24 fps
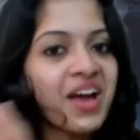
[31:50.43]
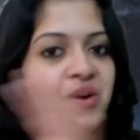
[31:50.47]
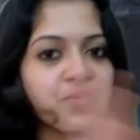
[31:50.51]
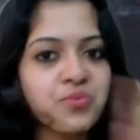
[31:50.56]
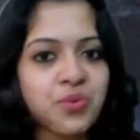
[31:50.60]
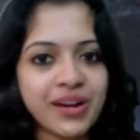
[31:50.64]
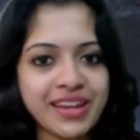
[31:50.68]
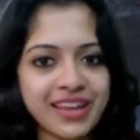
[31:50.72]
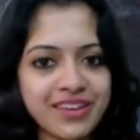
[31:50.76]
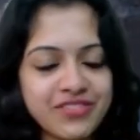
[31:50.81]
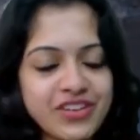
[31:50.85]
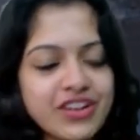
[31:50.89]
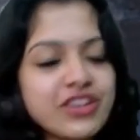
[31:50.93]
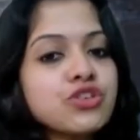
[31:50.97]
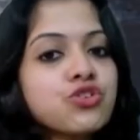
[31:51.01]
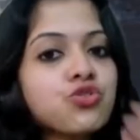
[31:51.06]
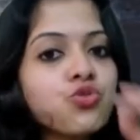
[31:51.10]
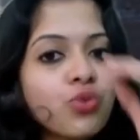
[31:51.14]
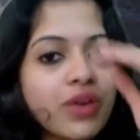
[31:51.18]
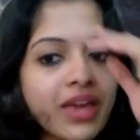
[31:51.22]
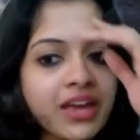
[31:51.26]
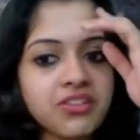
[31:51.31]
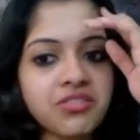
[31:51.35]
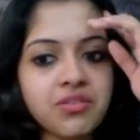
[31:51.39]
Whatever
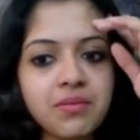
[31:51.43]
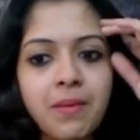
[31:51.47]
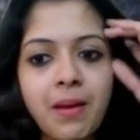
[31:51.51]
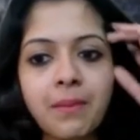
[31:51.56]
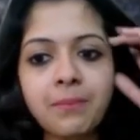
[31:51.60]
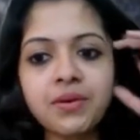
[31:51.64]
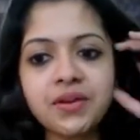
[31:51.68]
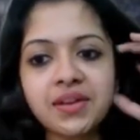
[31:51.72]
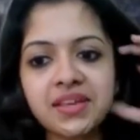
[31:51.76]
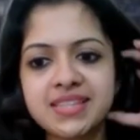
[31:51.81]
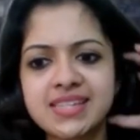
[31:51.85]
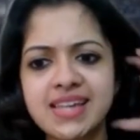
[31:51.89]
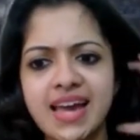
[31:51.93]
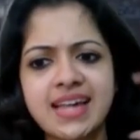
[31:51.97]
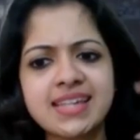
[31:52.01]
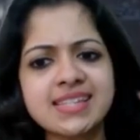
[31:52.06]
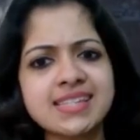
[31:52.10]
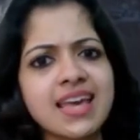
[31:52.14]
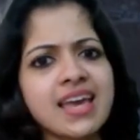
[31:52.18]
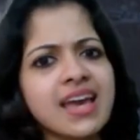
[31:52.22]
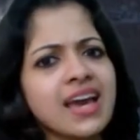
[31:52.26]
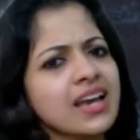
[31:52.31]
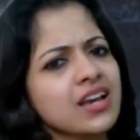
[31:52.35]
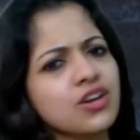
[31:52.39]
you can remember it
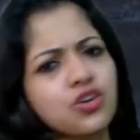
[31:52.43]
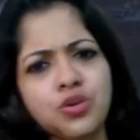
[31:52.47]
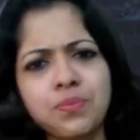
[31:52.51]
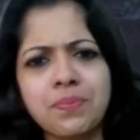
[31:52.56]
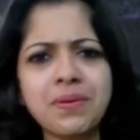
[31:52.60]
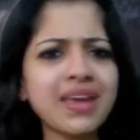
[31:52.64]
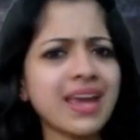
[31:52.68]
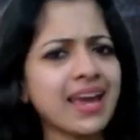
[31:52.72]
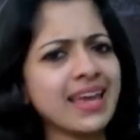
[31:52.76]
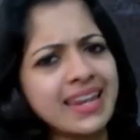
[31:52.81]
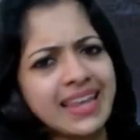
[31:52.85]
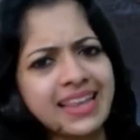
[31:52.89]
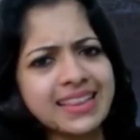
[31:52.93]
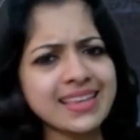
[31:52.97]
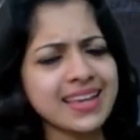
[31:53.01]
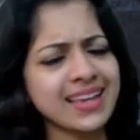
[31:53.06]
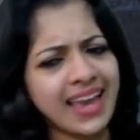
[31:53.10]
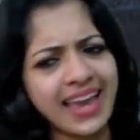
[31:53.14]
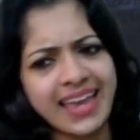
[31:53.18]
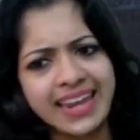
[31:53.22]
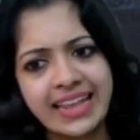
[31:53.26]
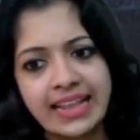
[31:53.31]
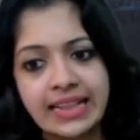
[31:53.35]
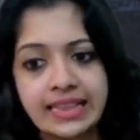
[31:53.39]
as, could be
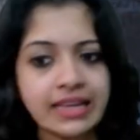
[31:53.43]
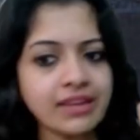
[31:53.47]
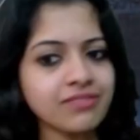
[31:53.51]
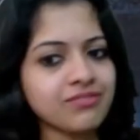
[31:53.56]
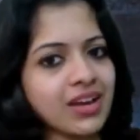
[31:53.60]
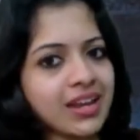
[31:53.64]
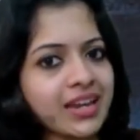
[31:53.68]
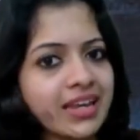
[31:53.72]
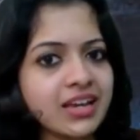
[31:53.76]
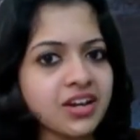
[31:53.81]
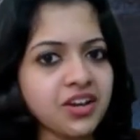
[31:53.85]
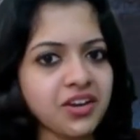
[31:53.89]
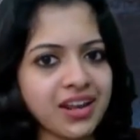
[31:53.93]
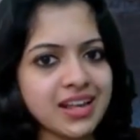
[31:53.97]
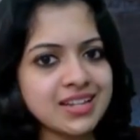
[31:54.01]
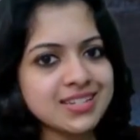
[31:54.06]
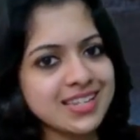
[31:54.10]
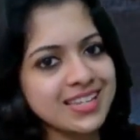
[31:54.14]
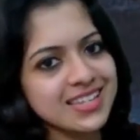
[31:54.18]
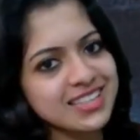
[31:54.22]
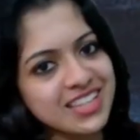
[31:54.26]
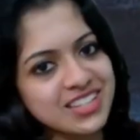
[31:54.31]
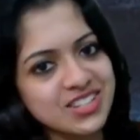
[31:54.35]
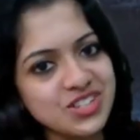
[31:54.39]
anything, anything very
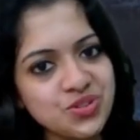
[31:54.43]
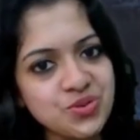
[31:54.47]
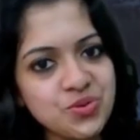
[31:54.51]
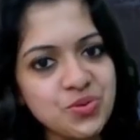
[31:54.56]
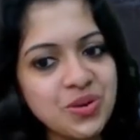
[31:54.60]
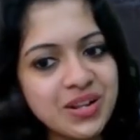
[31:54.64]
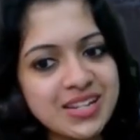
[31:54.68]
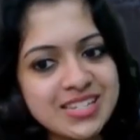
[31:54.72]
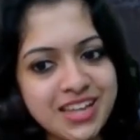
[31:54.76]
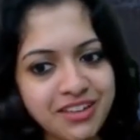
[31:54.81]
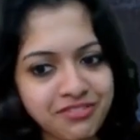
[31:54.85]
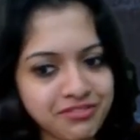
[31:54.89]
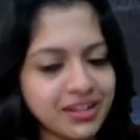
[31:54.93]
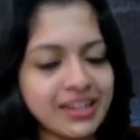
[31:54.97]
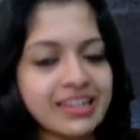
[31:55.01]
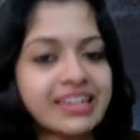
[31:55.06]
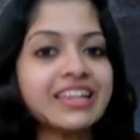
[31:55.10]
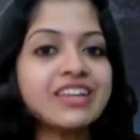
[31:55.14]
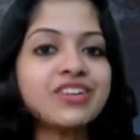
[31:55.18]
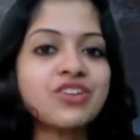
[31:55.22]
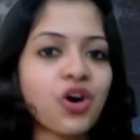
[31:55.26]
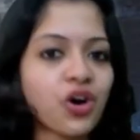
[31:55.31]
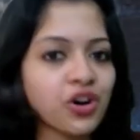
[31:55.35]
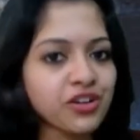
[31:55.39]
crazy that you will
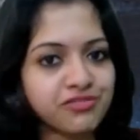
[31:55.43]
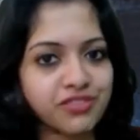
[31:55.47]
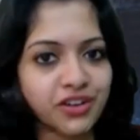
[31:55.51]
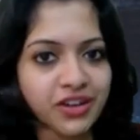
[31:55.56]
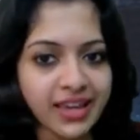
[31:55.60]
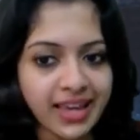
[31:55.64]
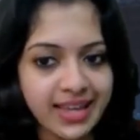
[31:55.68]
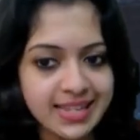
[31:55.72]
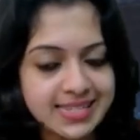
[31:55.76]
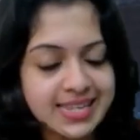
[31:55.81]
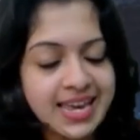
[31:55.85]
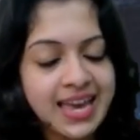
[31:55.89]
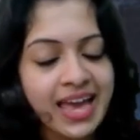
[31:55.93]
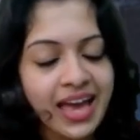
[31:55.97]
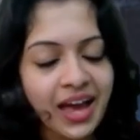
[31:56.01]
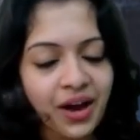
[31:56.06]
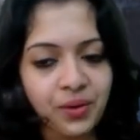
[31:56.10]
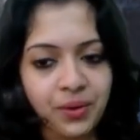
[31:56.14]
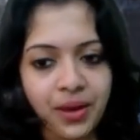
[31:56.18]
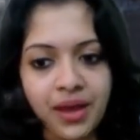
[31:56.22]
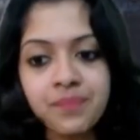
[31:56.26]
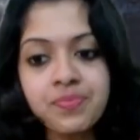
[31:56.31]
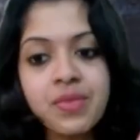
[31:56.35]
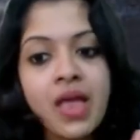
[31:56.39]
definitely not forget.
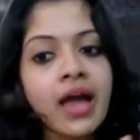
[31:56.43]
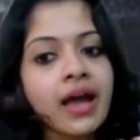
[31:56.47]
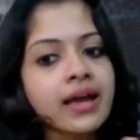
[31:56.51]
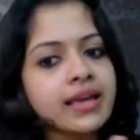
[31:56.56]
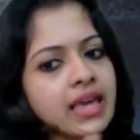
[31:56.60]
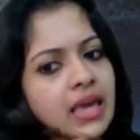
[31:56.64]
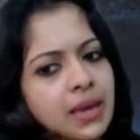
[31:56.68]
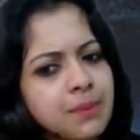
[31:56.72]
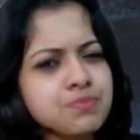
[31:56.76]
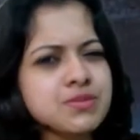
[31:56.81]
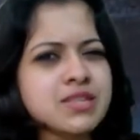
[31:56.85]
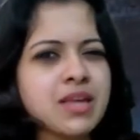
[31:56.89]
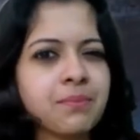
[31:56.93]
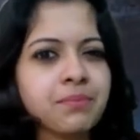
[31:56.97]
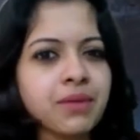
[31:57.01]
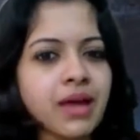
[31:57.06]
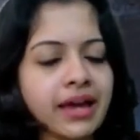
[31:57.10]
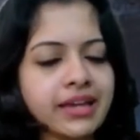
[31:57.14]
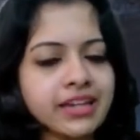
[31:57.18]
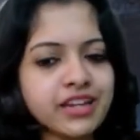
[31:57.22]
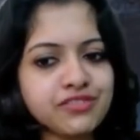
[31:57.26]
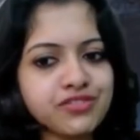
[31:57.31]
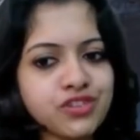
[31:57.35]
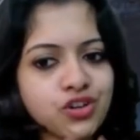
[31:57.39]
Okay, keep some
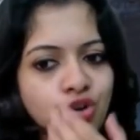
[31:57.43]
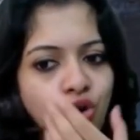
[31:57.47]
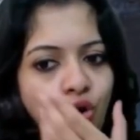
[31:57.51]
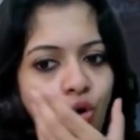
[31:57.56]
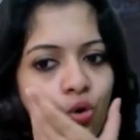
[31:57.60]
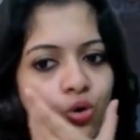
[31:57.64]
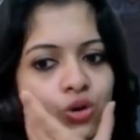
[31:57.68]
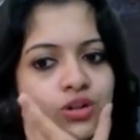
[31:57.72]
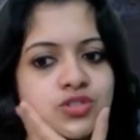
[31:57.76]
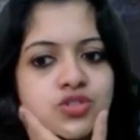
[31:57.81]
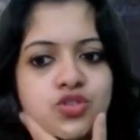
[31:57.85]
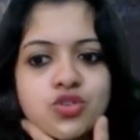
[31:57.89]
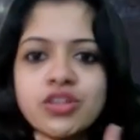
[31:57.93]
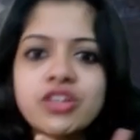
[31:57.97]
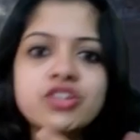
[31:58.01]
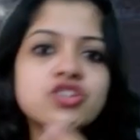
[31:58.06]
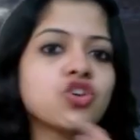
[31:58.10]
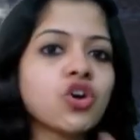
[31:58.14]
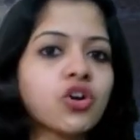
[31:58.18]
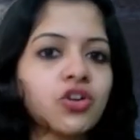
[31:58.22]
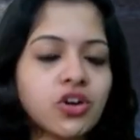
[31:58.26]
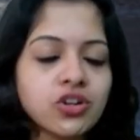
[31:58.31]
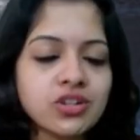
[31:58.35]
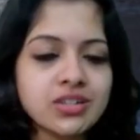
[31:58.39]
kind of a code so that
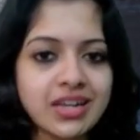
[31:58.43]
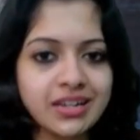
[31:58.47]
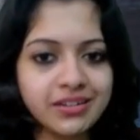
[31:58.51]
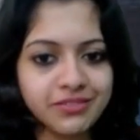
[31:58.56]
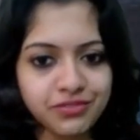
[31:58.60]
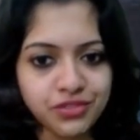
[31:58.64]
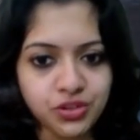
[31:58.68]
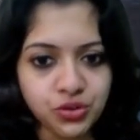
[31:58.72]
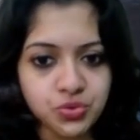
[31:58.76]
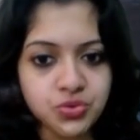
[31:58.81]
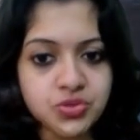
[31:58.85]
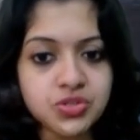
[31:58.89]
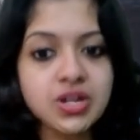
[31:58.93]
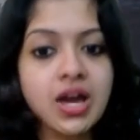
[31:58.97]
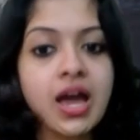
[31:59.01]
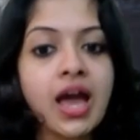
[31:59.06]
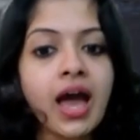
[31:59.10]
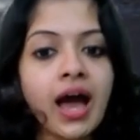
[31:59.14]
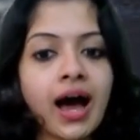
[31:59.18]
you're not confused.